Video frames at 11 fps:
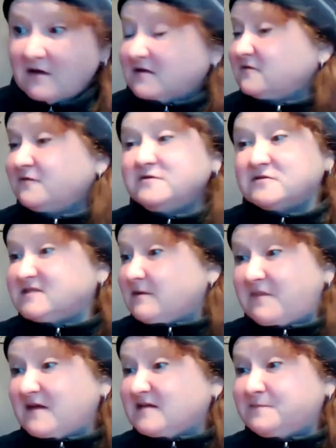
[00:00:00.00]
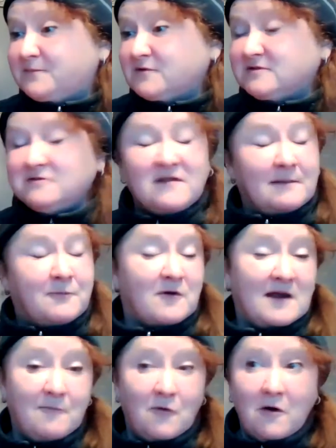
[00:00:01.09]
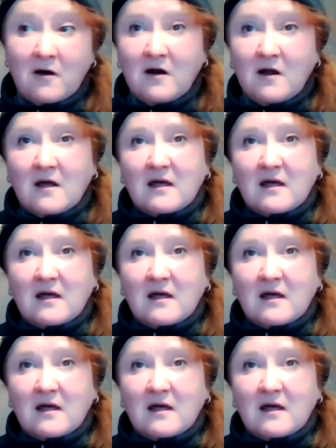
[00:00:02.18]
So those are some things people do. They pray more.